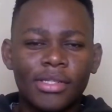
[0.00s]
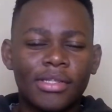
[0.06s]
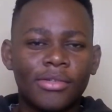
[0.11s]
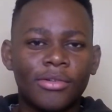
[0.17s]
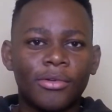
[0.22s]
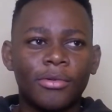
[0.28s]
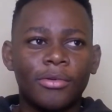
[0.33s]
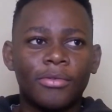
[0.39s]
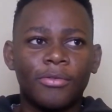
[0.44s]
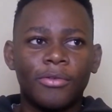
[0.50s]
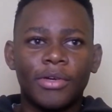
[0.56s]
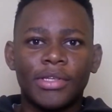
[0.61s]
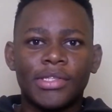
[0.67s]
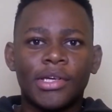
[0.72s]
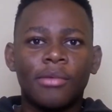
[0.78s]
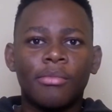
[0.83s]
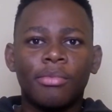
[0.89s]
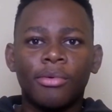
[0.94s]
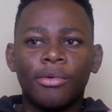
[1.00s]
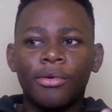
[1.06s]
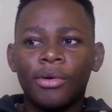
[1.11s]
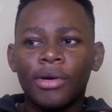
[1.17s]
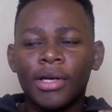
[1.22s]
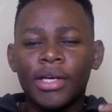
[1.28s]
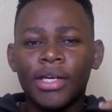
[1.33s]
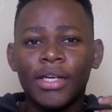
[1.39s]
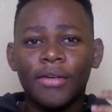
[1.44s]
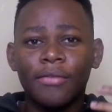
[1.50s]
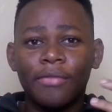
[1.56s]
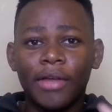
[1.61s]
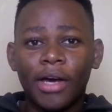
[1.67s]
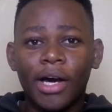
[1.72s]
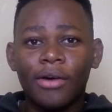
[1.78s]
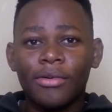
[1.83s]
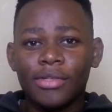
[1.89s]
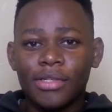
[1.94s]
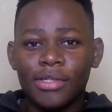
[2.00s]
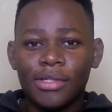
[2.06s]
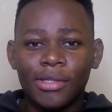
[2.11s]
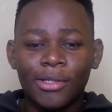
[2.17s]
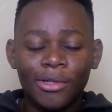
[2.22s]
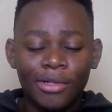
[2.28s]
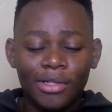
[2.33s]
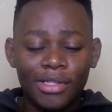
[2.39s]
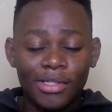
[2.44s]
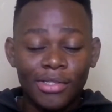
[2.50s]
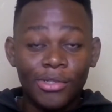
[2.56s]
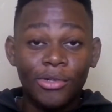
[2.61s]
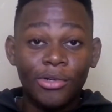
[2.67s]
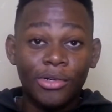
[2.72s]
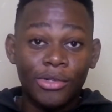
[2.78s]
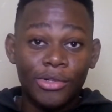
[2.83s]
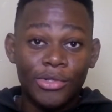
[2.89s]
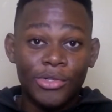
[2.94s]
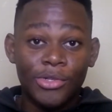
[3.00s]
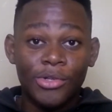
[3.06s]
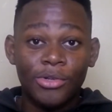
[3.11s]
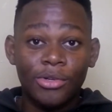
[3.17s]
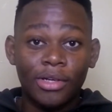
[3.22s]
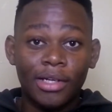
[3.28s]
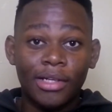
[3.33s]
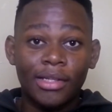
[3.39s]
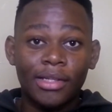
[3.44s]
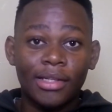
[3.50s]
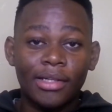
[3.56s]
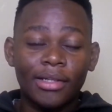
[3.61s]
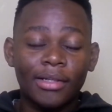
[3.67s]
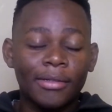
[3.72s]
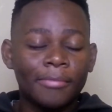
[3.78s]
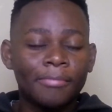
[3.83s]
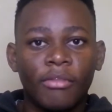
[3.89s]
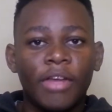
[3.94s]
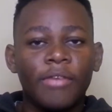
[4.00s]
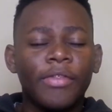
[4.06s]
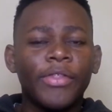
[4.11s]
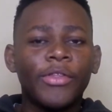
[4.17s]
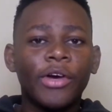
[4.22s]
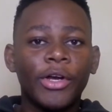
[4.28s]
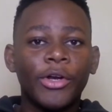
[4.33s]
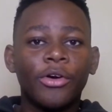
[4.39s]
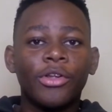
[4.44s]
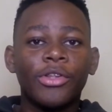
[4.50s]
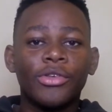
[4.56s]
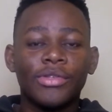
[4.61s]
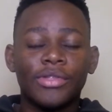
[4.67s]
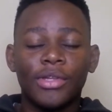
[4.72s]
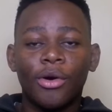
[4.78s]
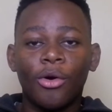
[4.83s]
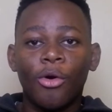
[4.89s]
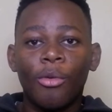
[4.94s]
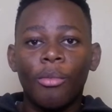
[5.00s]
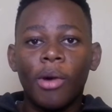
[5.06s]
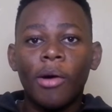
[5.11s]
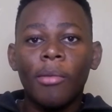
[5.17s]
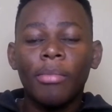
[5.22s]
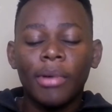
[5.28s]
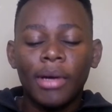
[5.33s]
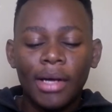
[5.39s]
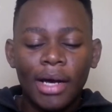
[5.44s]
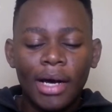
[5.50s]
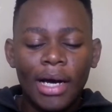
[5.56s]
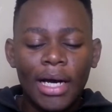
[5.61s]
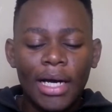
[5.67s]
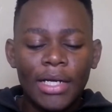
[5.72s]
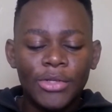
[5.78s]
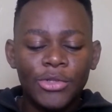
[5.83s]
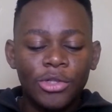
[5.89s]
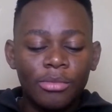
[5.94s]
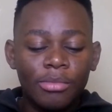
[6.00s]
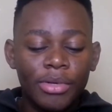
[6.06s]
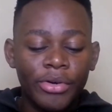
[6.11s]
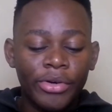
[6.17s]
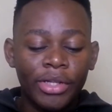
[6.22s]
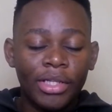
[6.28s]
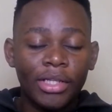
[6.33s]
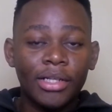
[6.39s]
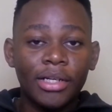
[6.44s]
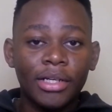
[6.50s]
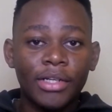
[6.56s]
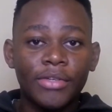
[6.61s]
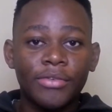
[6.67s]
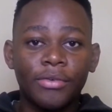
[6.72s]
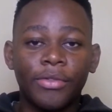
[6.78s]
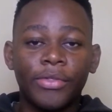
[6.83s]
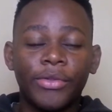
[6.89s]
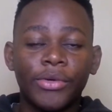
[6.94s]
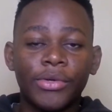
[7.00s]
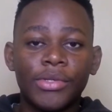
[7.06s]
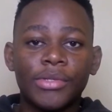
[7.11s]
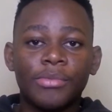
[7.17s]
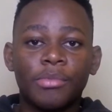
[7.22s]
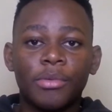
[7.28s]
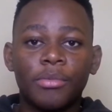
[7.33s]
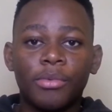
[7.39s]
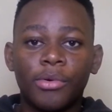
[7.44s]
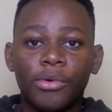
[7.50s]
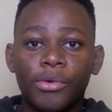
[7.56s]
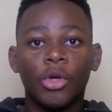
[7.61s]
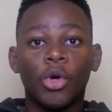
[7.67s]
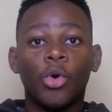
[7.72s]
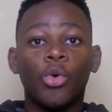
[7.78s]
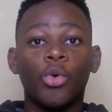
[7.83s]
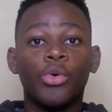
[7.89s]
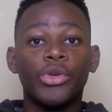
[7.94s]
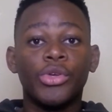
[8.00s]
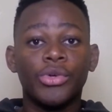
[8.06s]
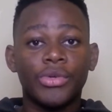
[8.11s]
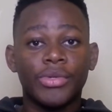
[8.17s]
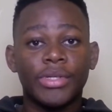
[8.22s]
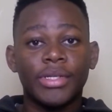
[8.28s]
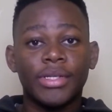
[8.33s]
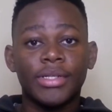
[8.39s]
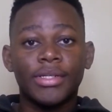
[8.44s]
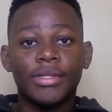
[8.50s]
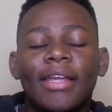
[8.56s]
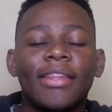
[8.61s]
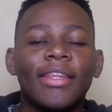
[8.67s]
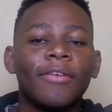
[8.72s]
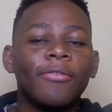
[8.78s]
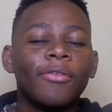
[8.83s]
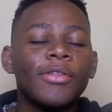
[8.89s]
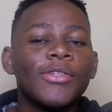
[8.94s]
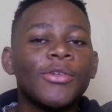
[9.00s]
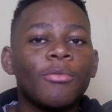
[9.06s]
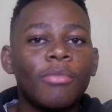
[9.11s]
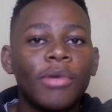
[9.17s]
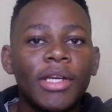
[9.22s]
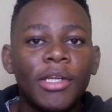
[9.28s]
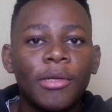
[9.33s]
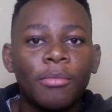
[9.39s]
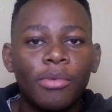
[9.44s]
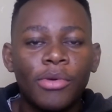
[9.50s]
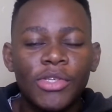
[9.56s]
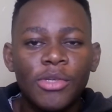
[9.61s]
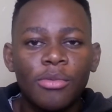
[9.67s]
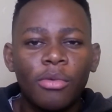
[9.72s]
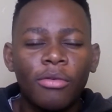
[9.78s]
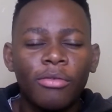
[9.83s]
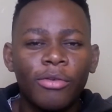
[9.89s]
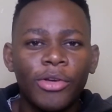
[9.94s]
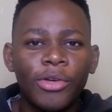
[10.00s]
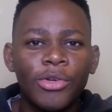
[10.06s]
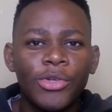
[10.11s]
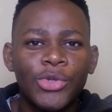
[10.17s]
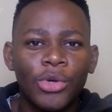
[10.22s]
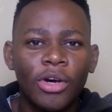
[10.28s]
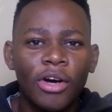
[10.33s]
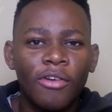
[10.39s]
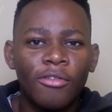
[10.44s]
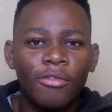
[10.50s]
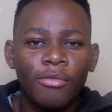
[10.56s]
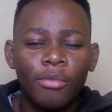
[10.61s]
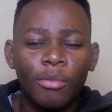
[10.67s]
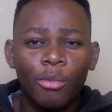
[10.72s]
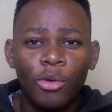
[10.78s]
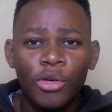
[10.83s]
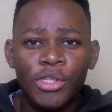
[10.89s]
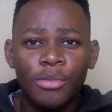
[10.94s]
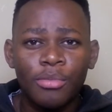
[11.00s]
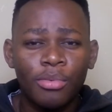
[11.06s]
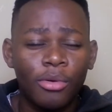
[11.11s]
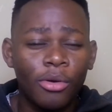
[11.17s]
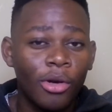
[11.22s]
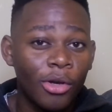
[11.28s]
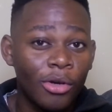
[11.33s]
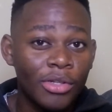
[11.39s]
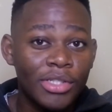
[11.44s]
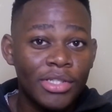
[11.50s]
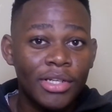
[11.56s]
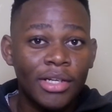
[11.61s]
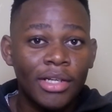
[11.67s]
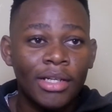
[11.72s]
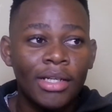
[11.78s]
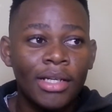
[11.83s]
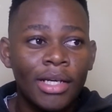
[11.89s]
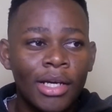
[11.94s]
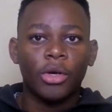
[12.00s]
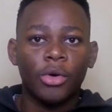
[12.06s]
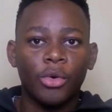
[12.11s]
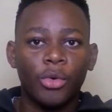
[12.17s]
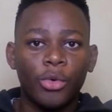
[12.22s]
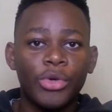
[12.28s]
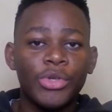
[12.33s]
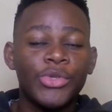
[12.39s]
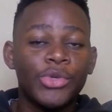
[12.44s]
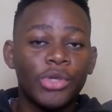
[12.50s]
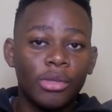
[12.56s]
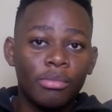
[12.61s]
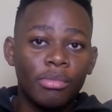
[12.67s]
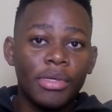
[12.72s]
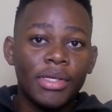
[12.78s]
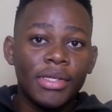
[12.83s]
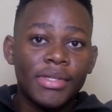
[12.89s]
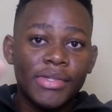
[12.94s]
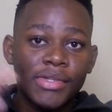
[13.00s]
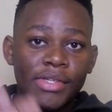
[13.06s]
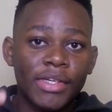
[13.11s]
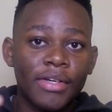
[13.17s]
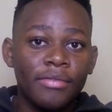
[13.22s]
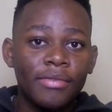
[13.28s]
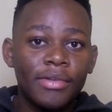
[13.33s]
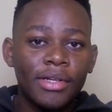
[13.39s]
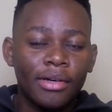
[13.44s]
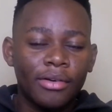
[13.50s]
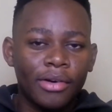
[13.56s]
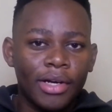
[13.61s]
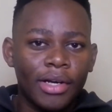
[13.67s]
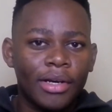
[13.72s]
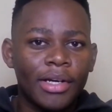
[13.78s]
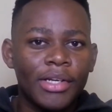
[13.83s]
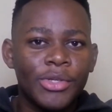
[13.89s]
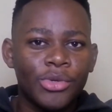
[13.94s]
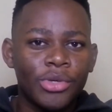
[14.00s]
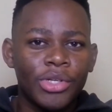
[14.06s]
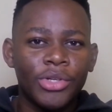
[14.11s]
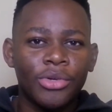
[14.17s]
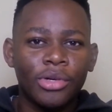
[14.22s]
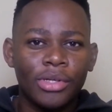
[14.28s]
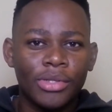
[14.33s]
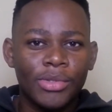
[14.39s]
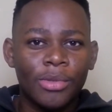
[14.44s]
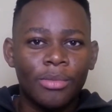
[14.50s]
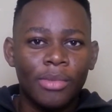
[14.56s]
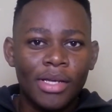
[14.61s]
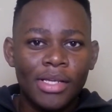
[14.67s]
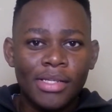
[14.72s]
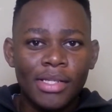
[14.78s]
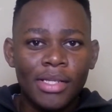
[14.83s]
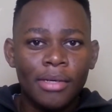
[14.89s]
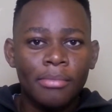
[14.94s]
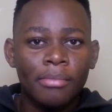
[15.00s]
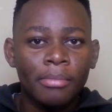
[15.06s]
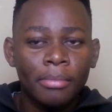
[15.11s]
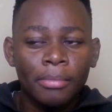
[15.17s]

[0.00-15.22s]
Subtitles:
So for example, if the house is locked, it's going to show you right there. Even though I don't use the home app, it will be really great for those people who use it. And they've also made it possible for you have multiple lock screen, which will be saved right when you customize them,